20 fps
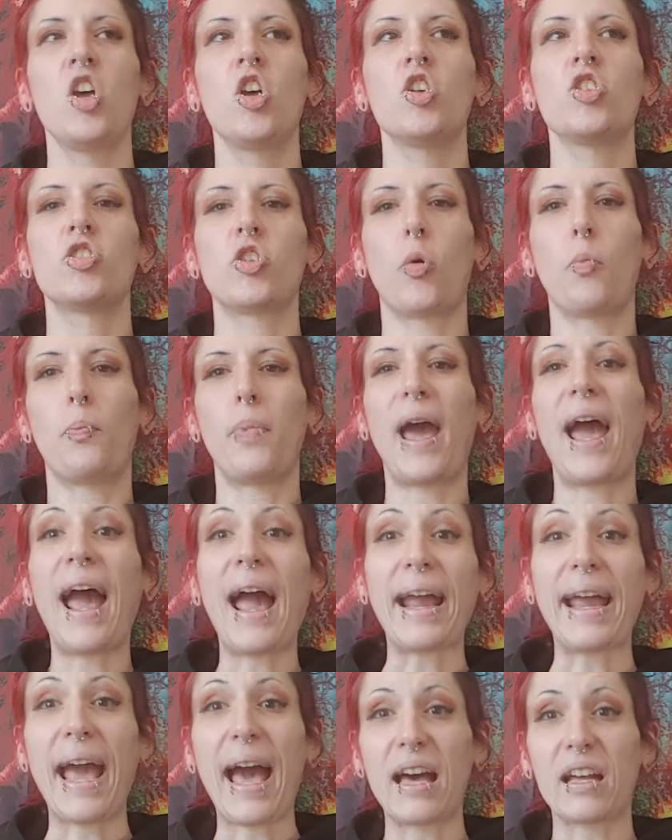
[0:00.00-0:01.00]
So
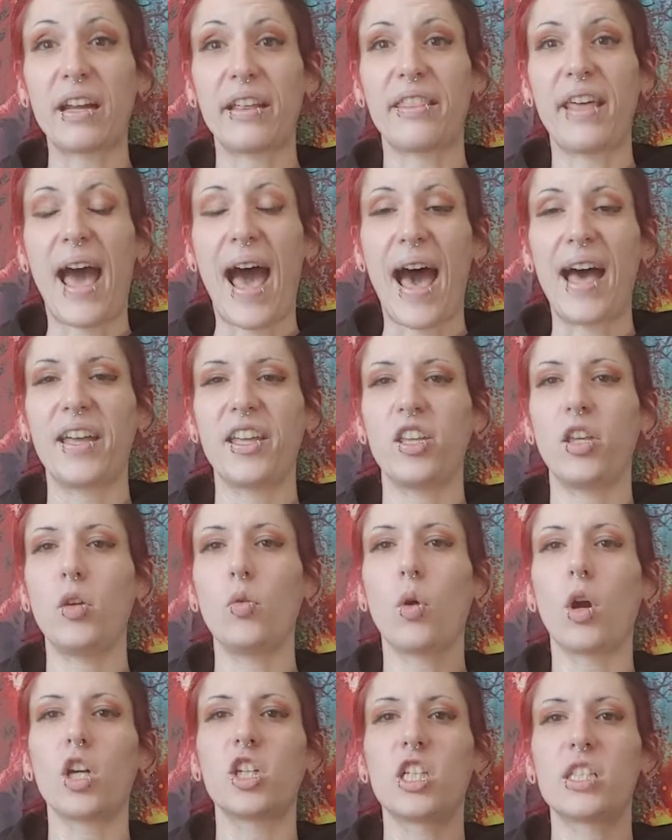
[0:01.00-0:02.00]
back out of that,
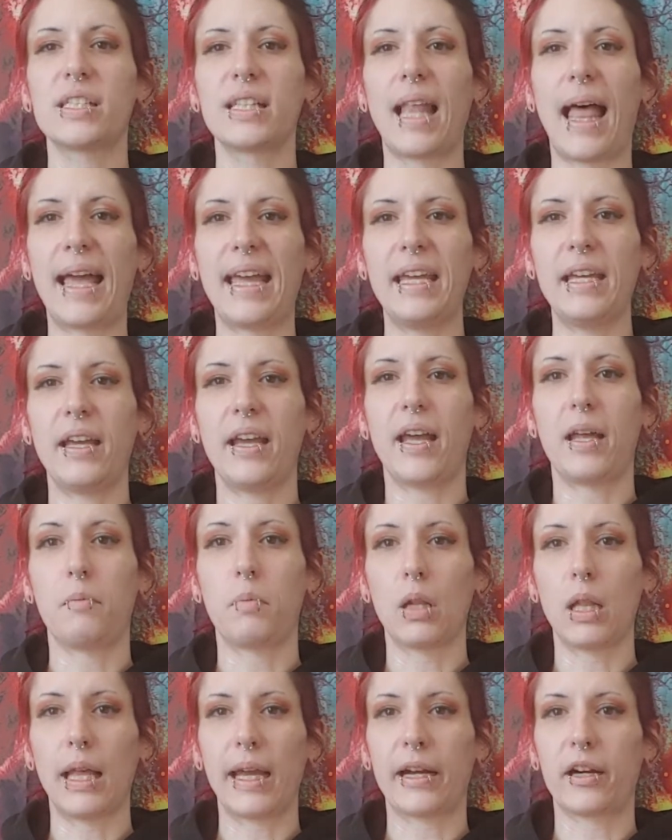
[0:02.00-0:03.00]
you are just light and
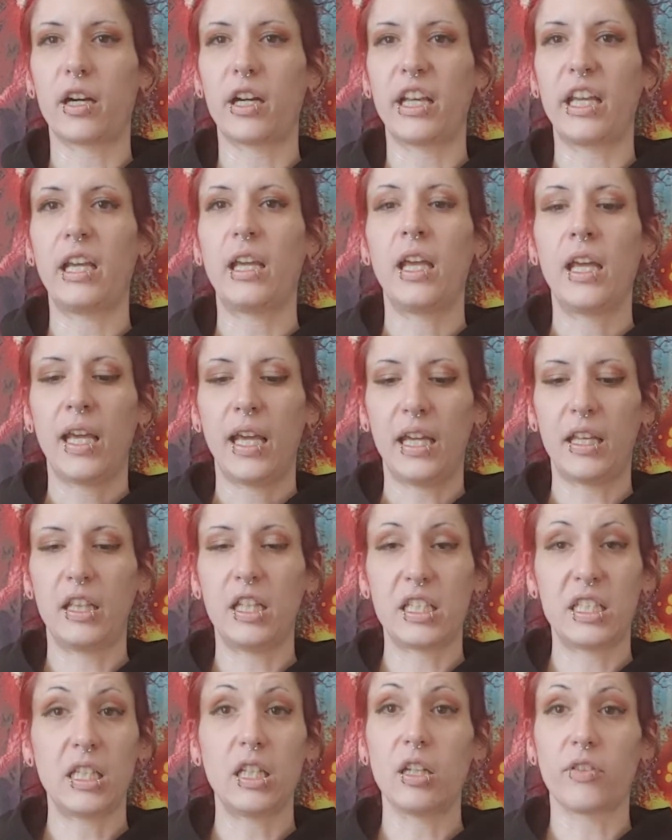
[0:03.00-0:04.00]
polarity in
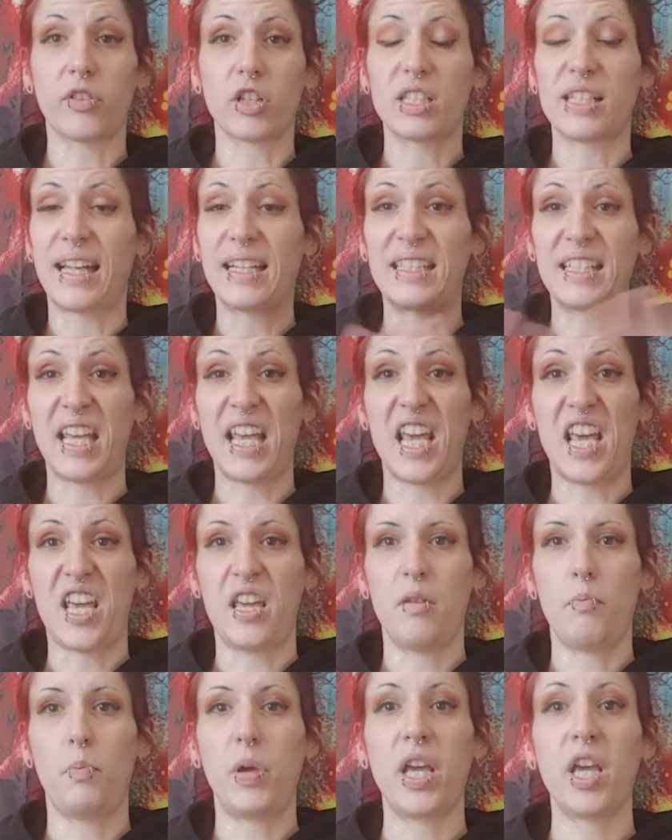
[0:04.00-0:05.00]
this universe. That's
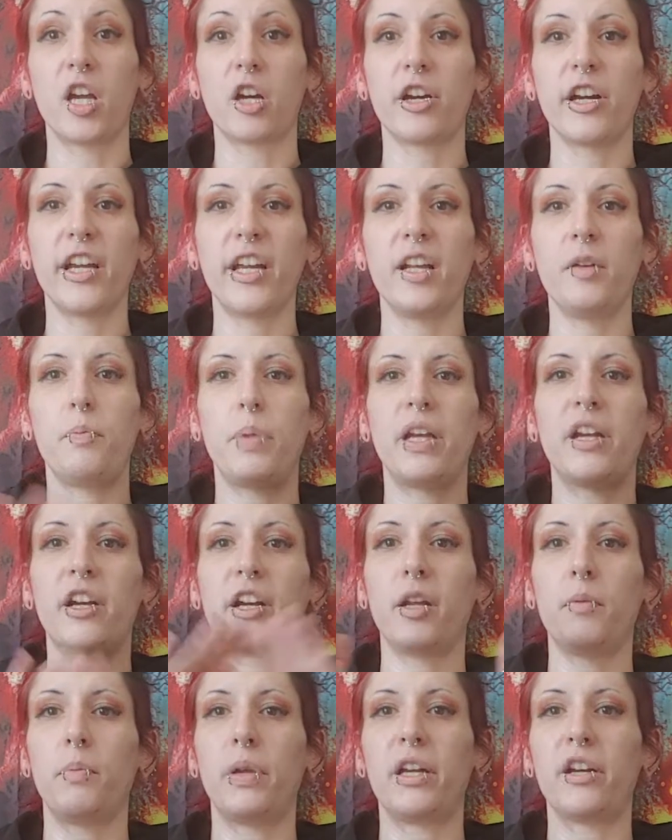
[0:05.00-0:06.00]
it. Period,
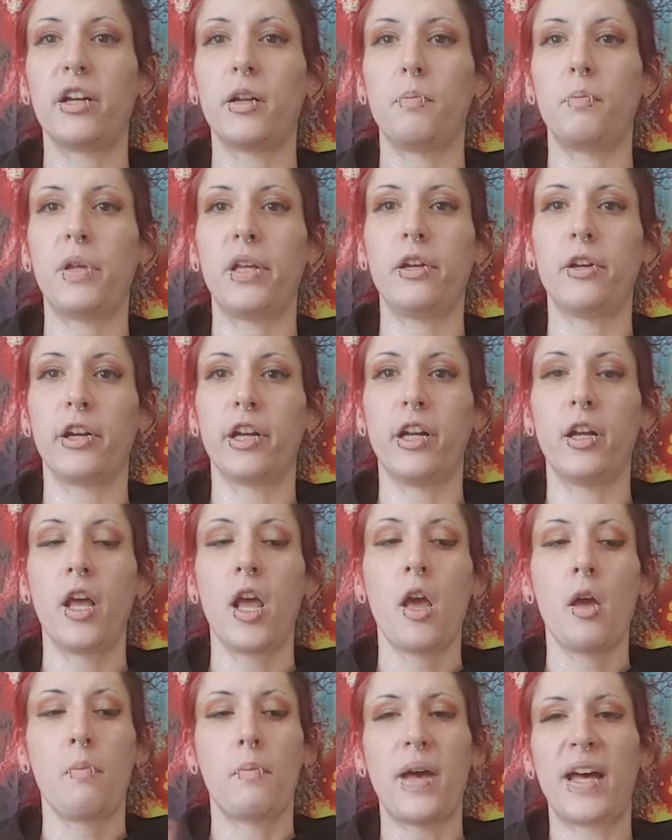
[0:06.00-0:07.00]
period, period, period.
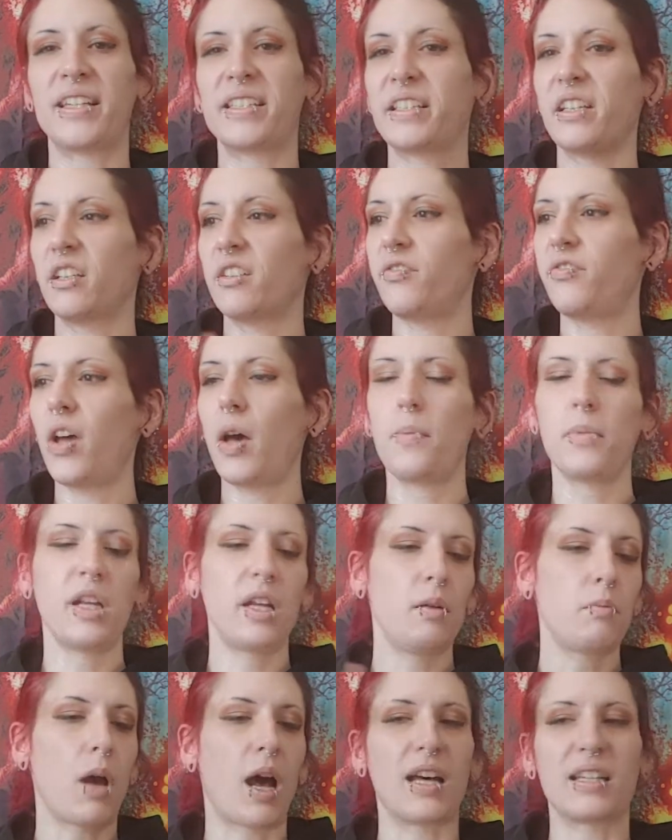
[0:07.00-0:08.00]
Masculine,
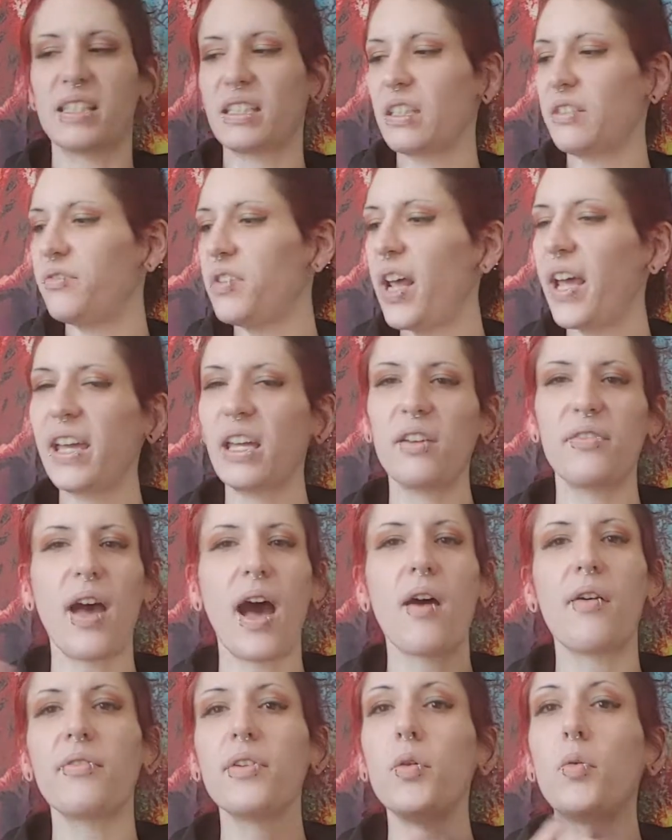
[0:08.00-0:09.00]
feminine, positive, negative,
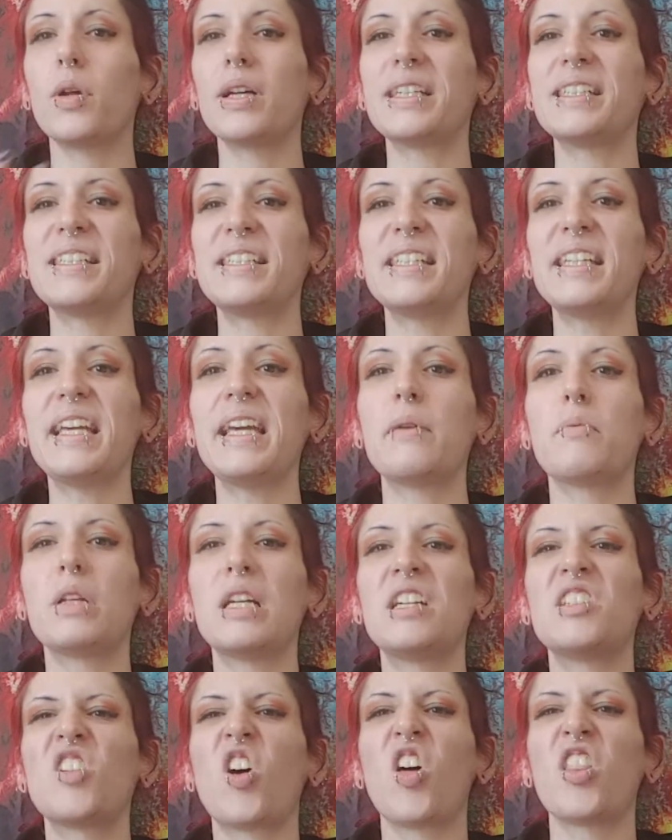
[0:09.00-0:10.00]
however you want to see it,
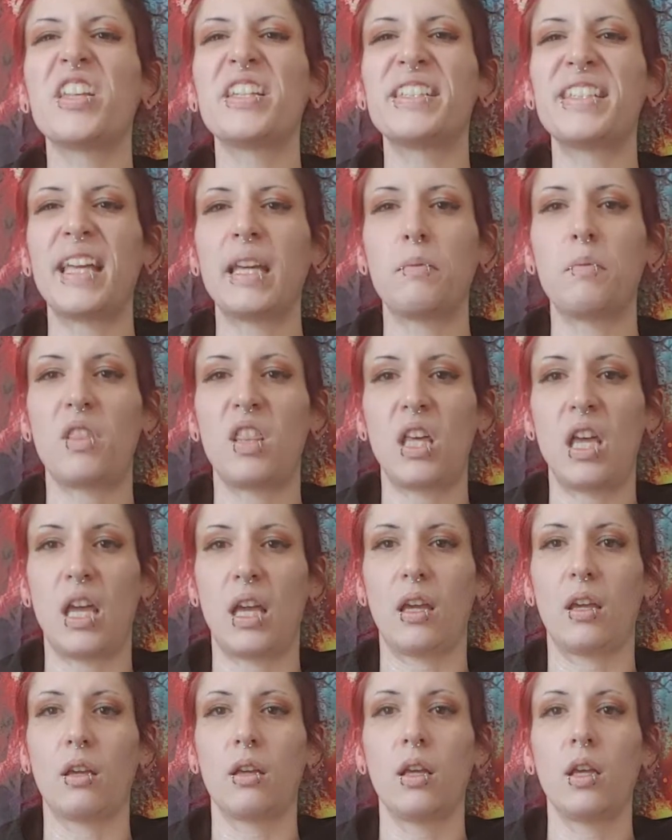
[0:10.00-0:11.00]
but it's all the same
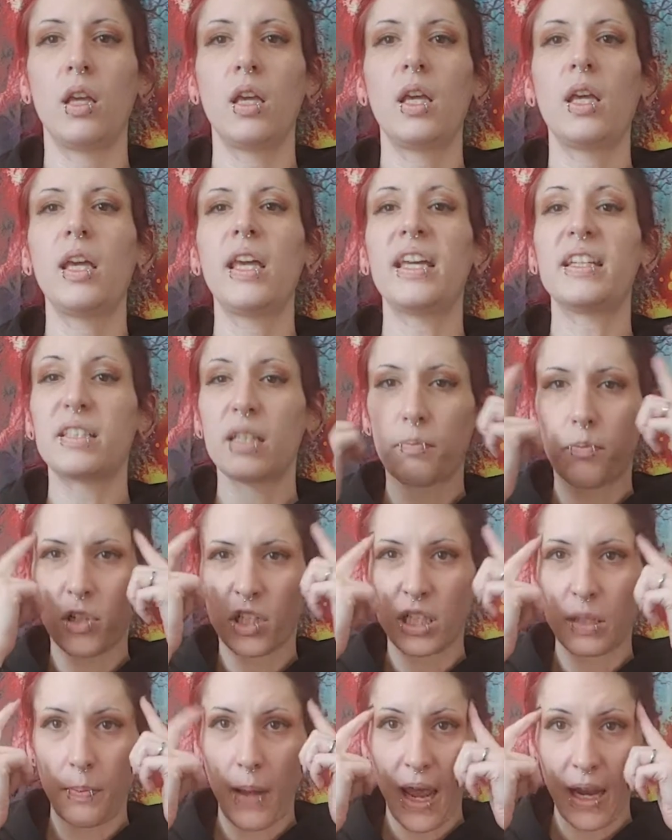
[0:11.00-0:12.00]
thing. It's a
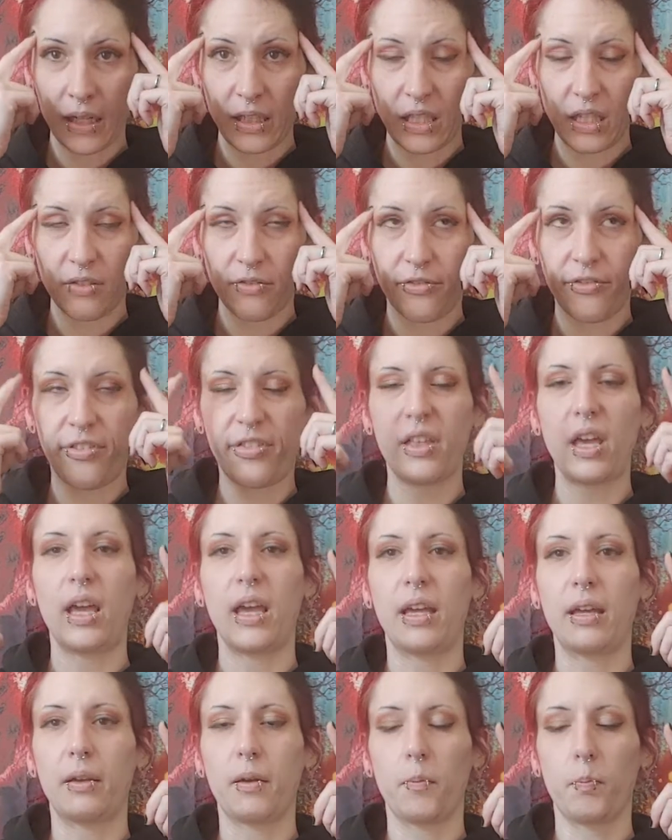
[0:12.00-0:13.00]
perspective
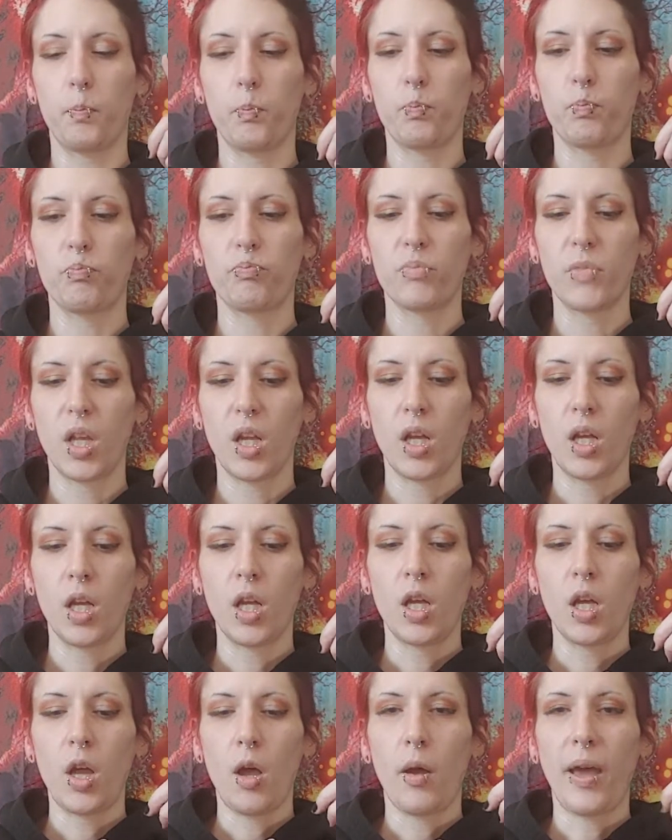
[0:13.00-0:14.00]
thing.
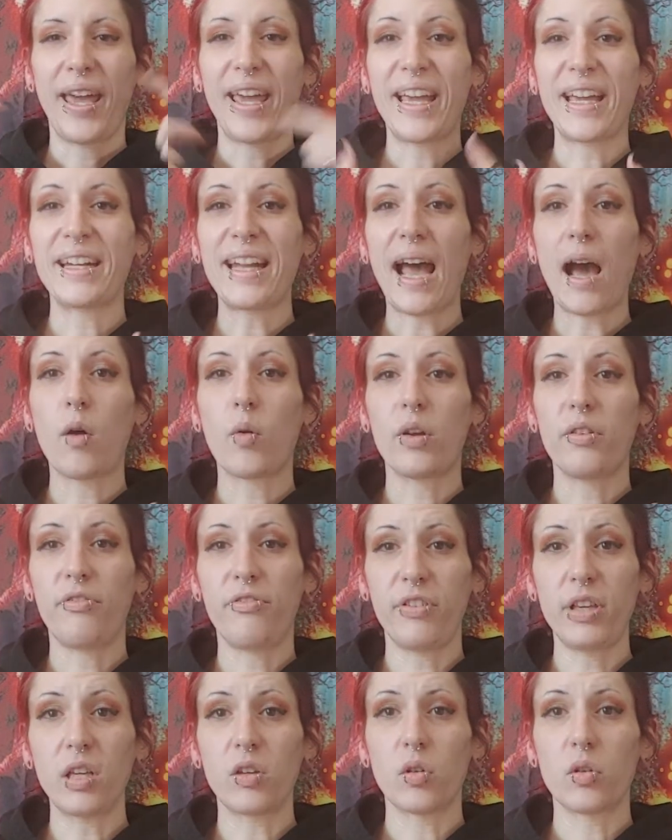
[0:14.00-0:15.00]
And how it
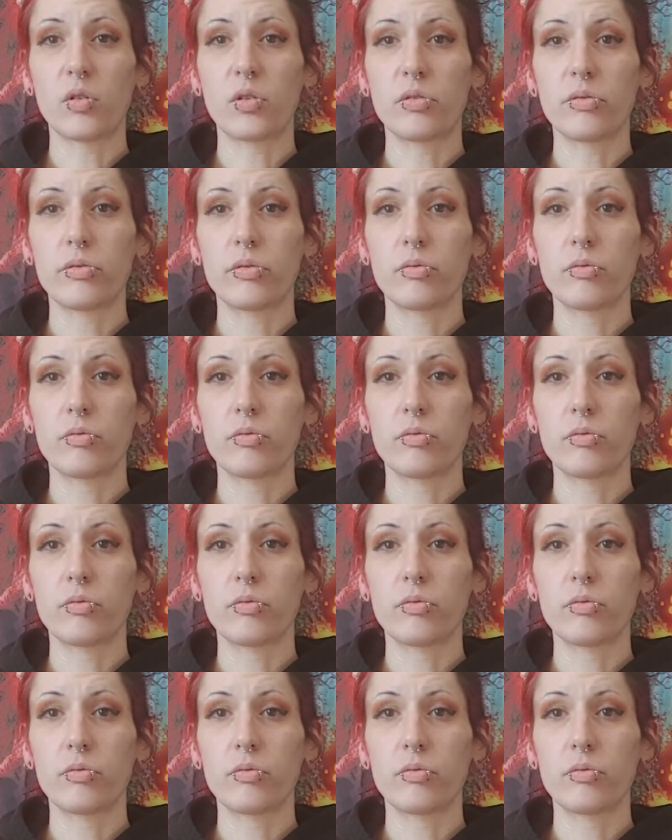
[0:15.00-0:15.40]
feels.